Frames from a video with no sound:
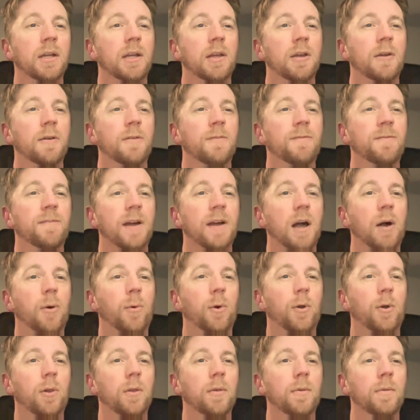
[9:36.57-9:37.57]

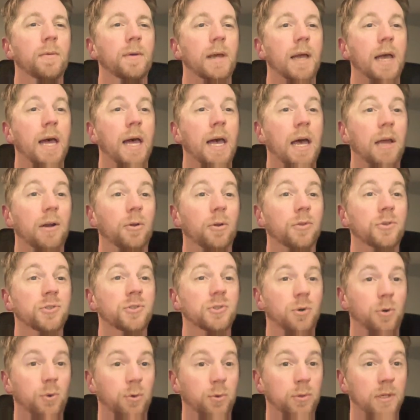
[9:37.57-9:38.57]
Foul, Adults
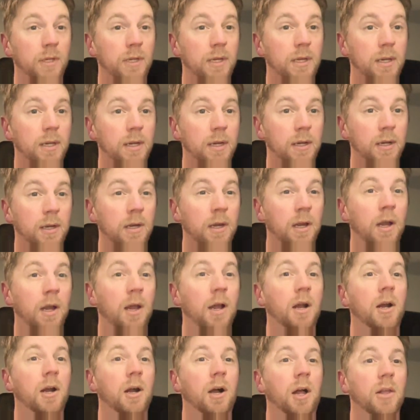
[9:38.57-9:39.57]
Only,
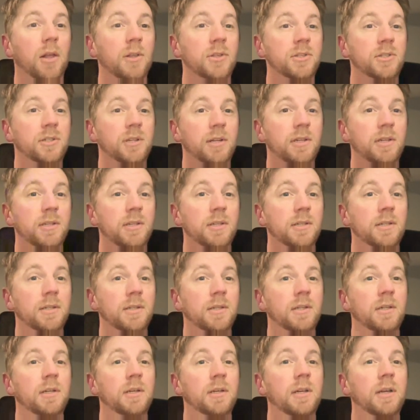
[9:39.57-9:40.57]
Constant,
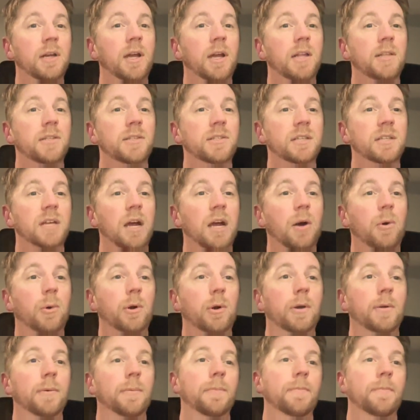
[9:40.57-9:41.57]
and Sour.